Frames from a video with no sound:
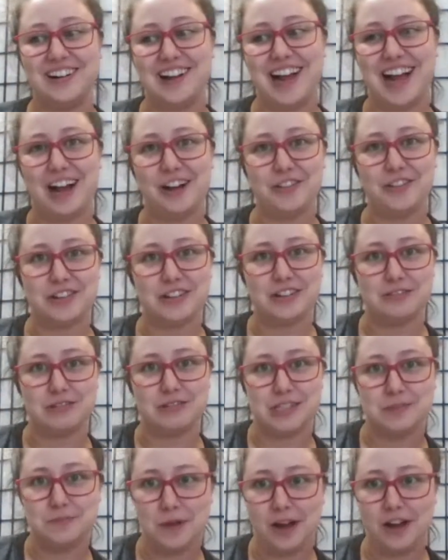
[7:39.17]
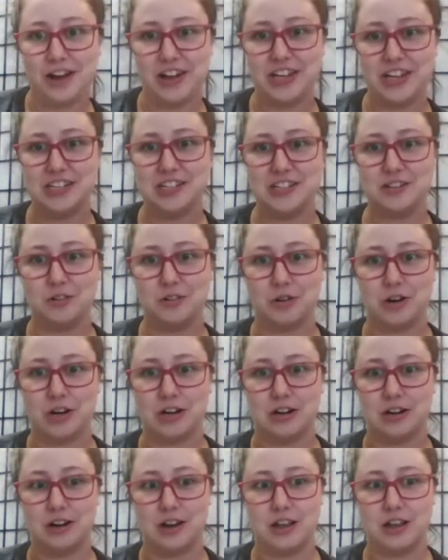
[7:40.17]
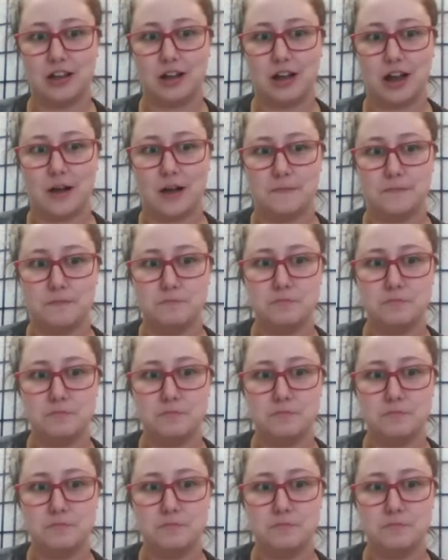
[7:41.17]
how they're going to respond or um,